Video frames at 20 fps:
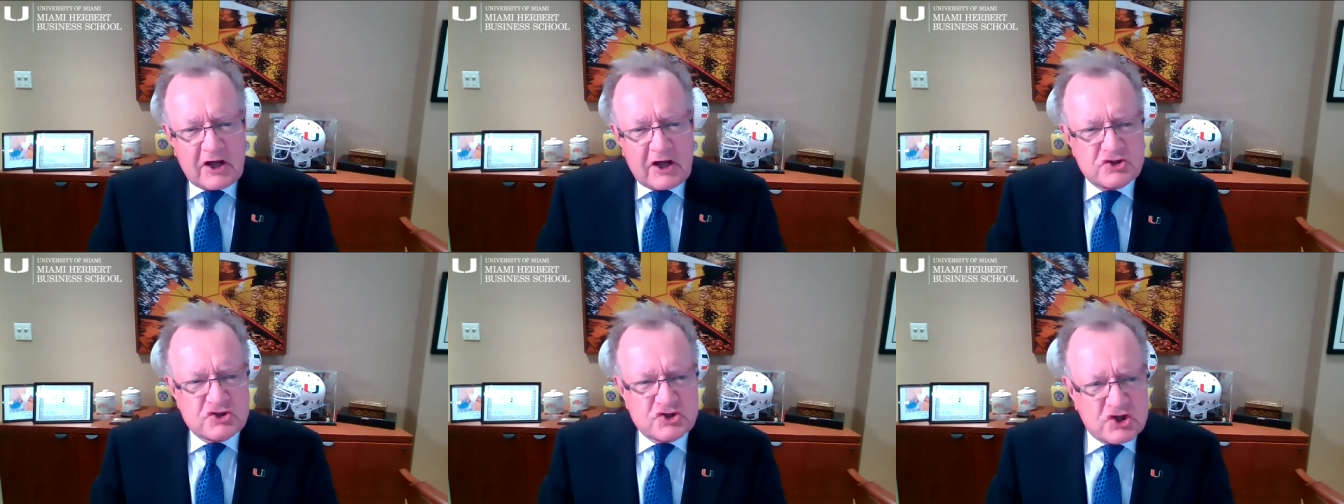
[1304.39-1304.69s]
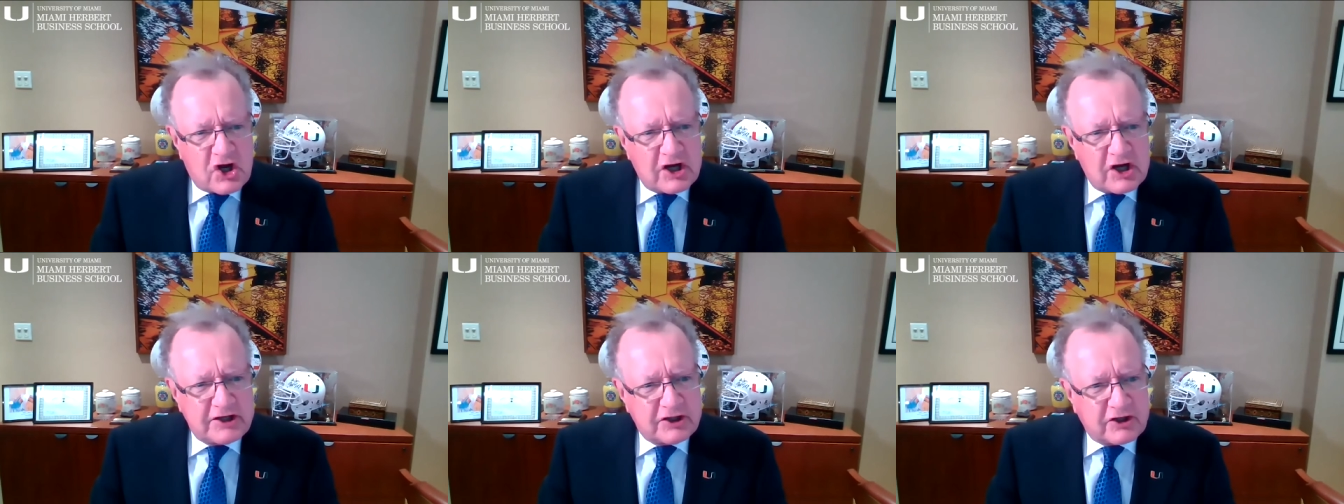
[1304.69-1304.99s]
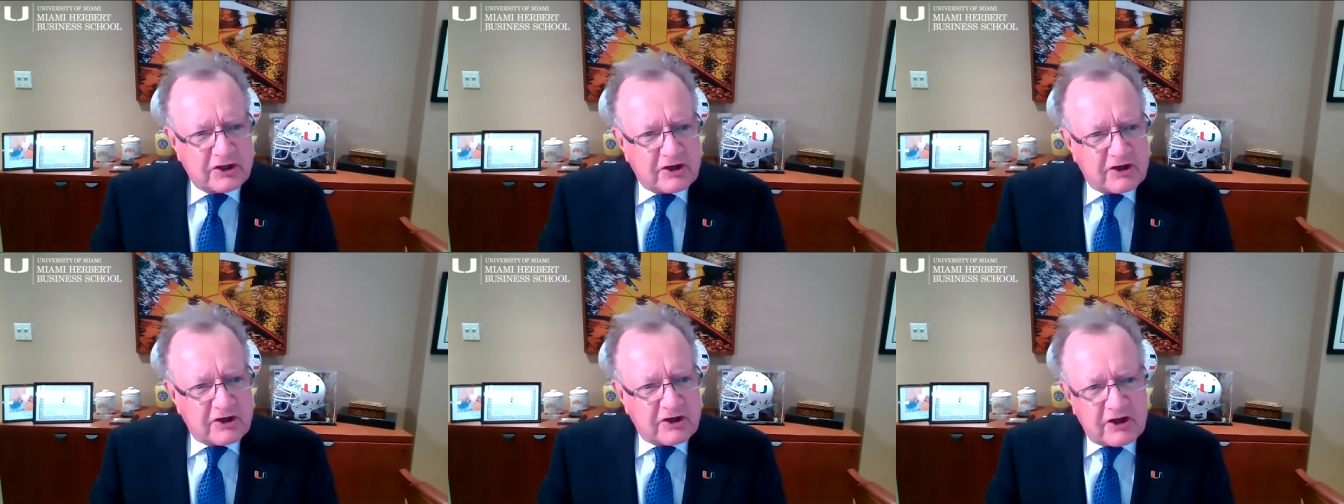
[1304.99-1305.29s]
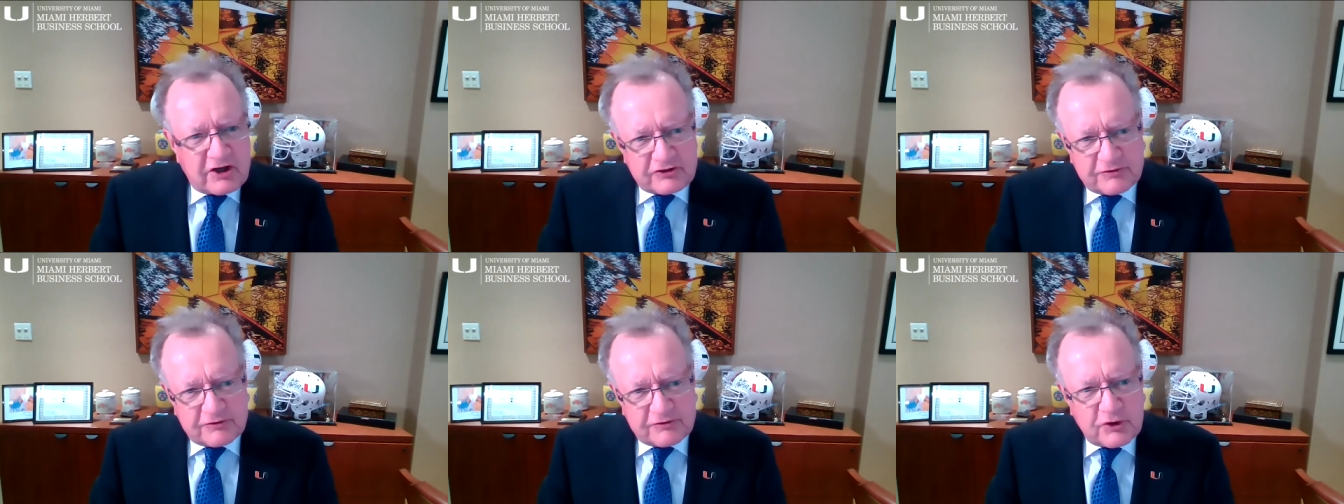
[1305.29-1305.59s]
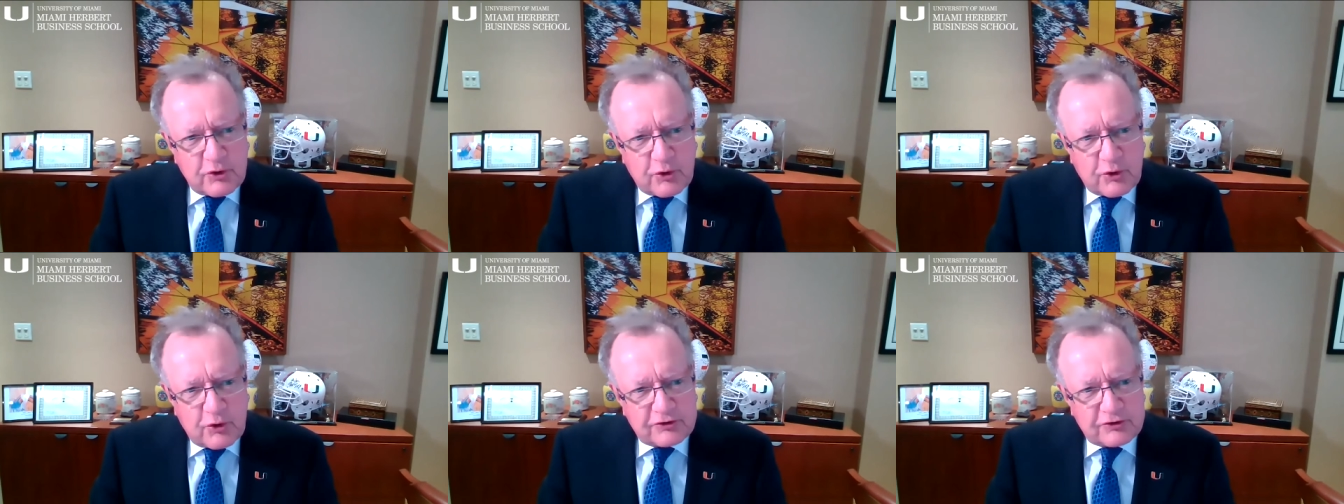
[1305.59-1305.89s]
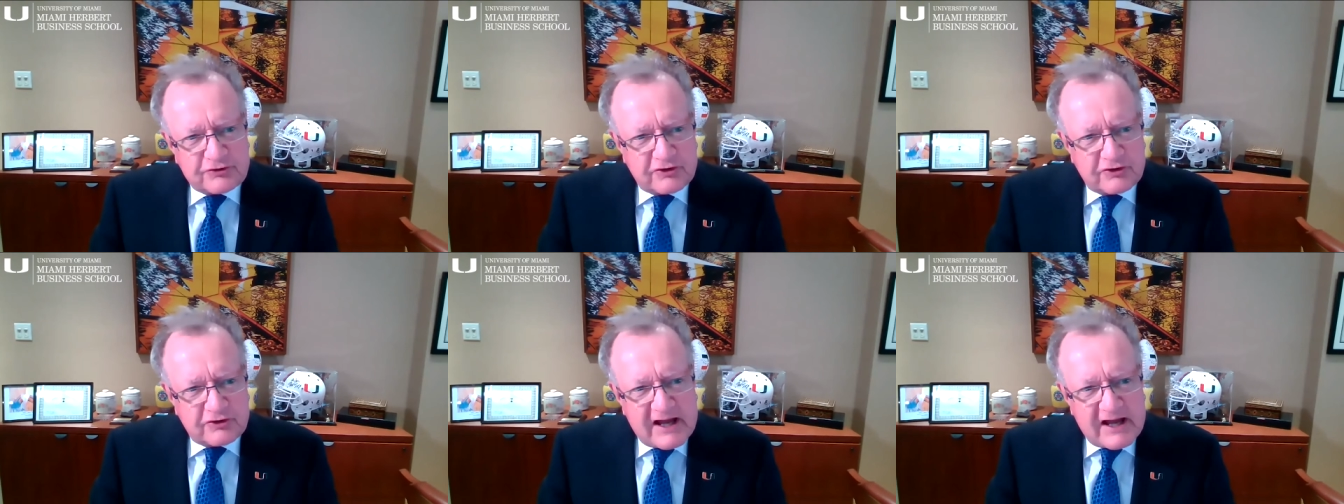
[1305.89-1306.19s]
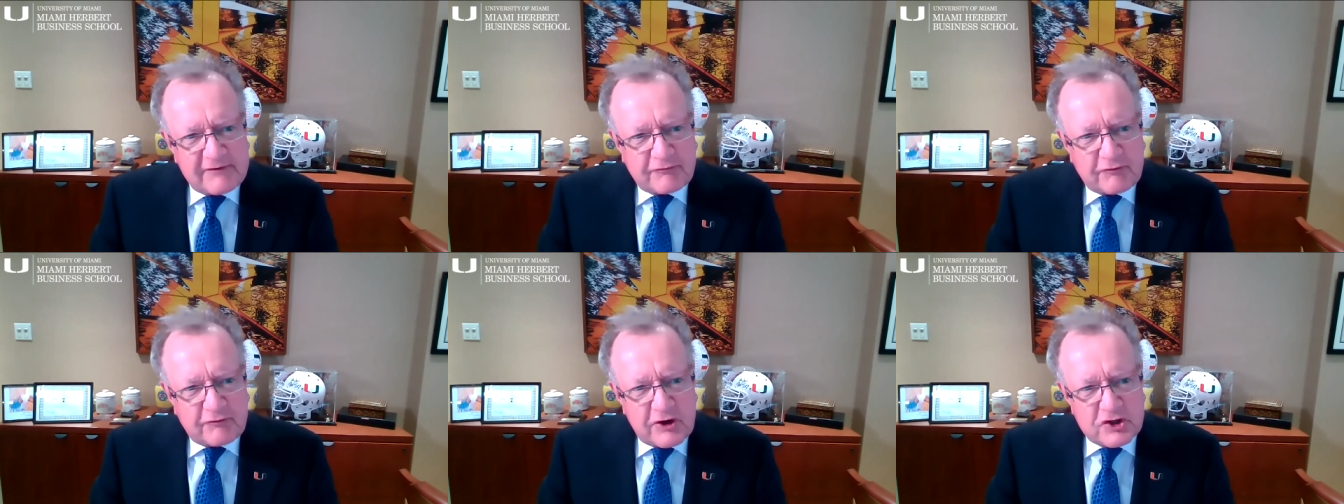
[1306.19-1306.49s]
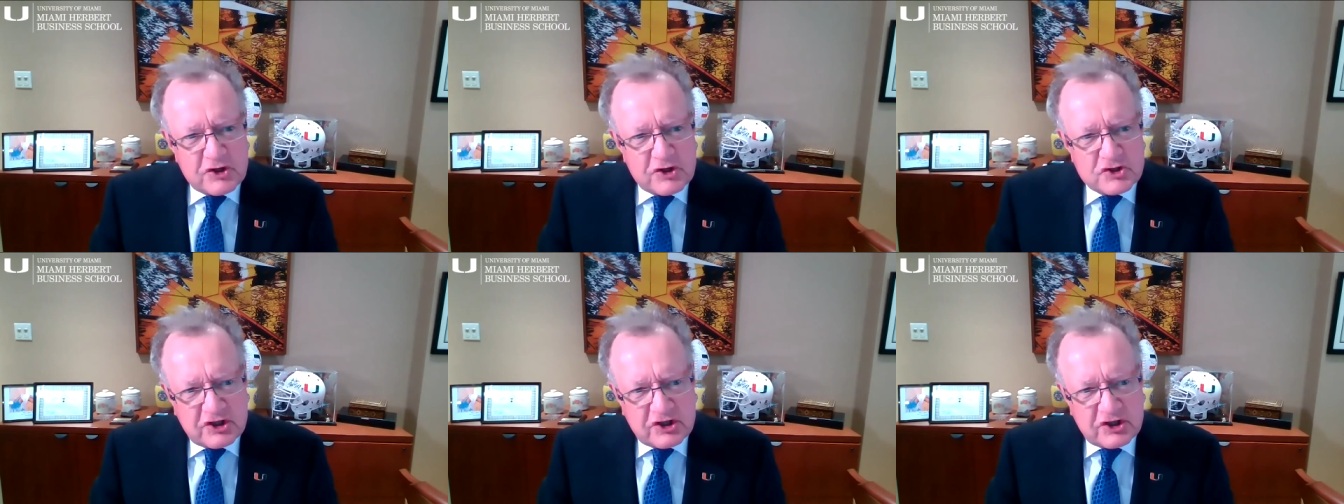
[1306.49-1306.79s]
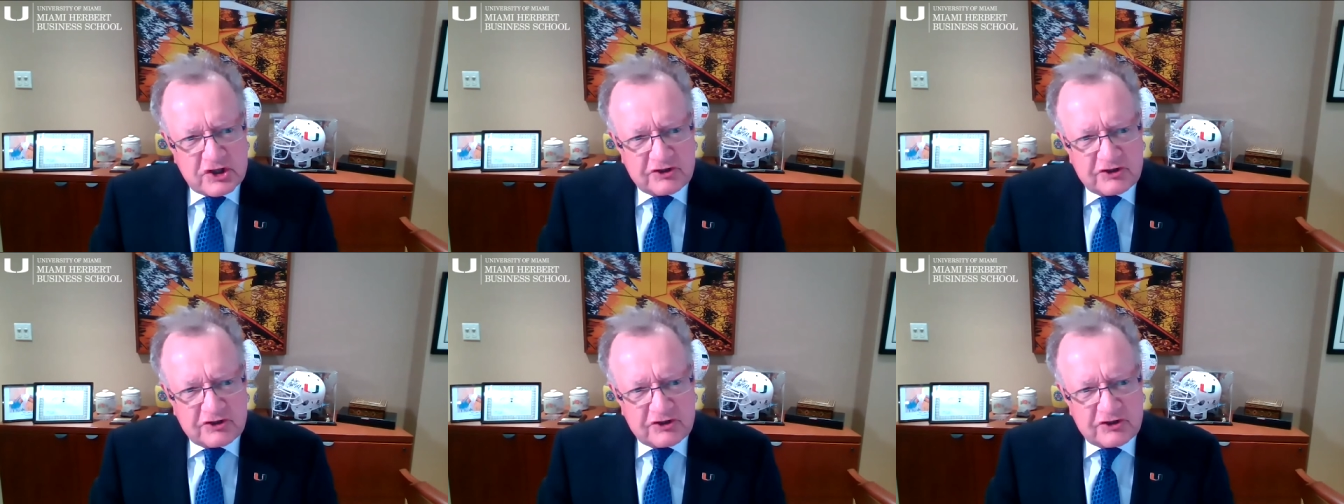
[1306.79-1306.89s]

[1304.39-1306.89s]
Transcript: China has, of course, leveraged